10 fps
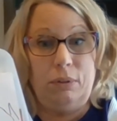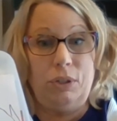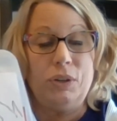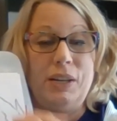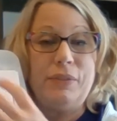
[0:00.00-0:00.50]

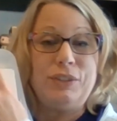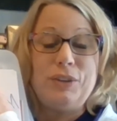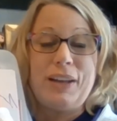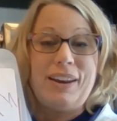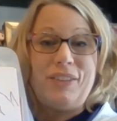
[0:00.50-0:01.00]
You could even
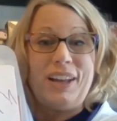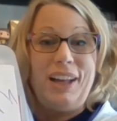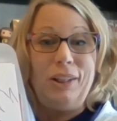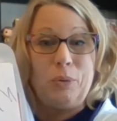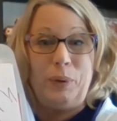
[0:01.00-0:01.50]
do kind of a
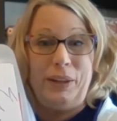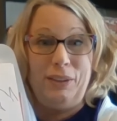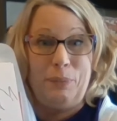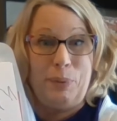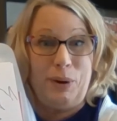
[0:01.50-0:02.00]
color
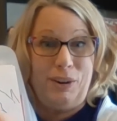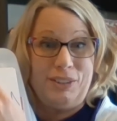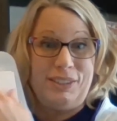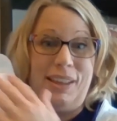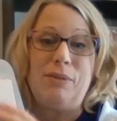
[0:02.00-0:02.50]
wheel of
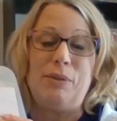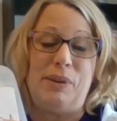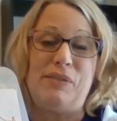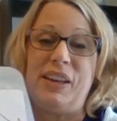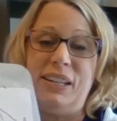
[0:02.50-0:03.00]
birds. That would
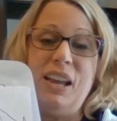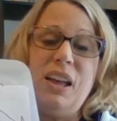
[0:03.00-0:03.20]
be fun.